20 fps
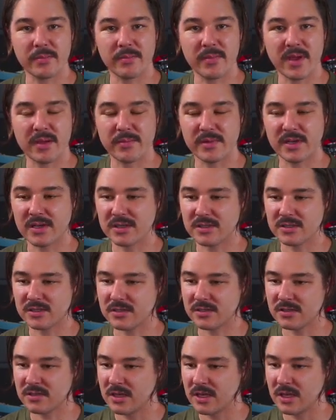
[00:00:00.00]
maybe because
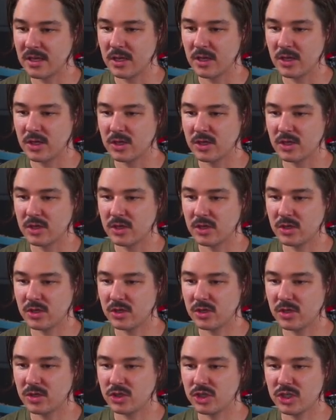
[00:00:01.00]

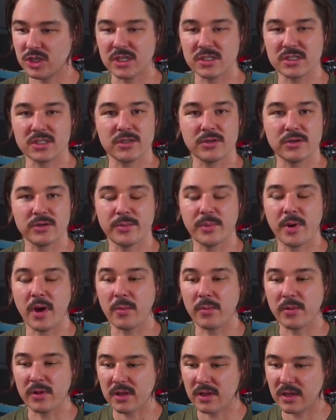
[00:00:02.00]
she doesn't do it
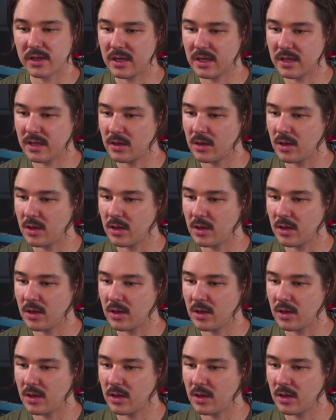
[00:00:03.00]
publicly.